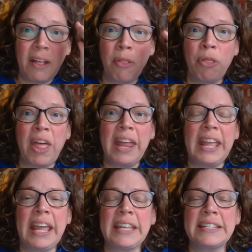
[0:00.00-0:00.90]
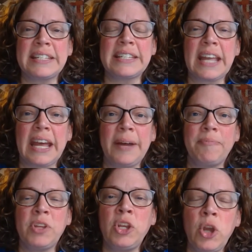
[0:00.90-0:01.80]
that is
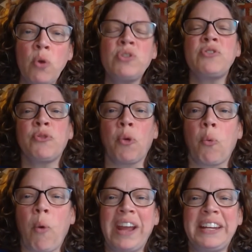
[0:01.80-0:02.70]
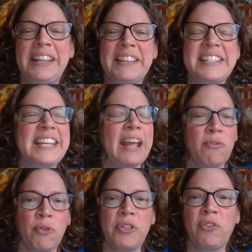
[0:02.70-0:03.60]
used for whitening the skin
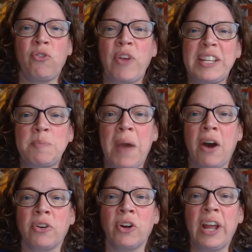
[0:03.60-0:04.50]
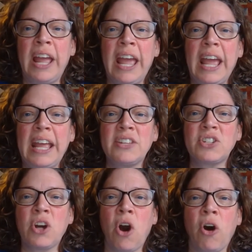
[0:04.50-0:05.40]
for this face powder is
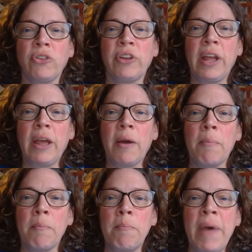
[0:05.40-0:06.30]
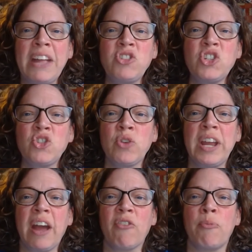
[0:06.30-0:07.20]
called
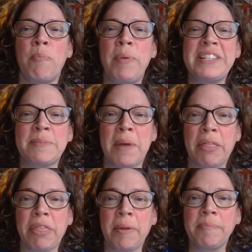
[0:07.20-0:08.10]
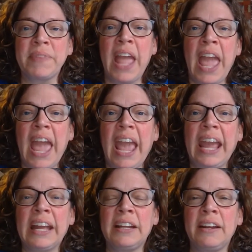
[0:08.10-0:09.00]
Magistry of Bismuth,
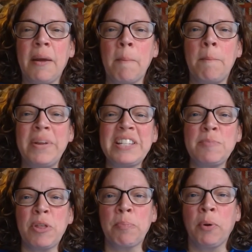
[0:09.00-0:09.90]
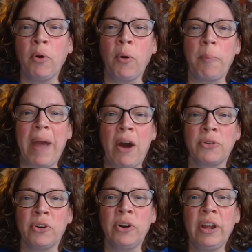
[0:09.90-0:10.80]
and bismuth pearl
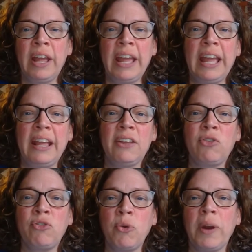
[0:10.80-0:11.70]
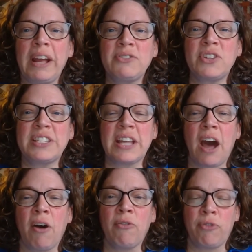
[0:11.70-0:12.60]
powder is 4 ounces
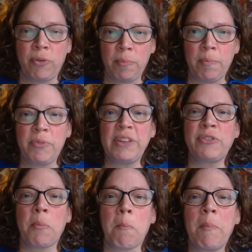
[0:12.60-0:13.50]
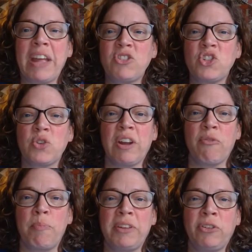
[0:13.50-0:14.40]
of this Magistry
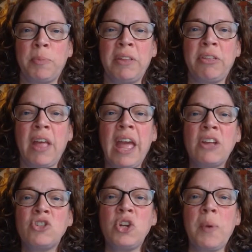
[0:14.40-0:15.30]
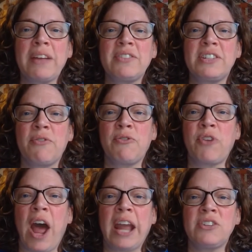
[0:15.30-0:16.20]
of Bismuth, 2 ounces of
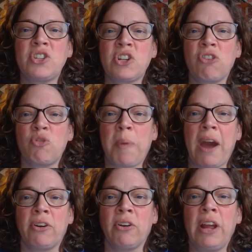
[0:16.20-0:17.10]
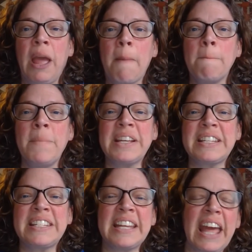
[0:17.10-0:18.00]
fine starch powder
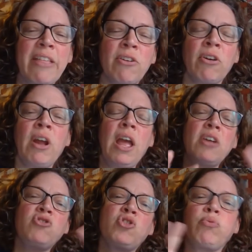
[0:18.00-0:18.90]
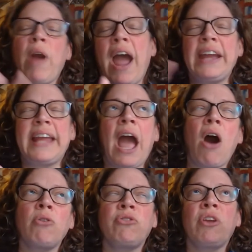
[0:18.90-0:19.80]
mixed together, dried
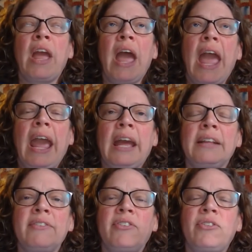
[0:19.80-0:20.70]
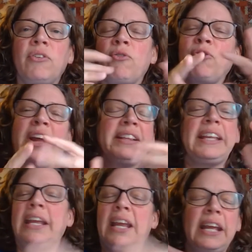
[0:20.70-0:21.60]
out, and
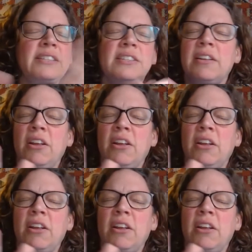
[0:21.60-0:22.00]
finally,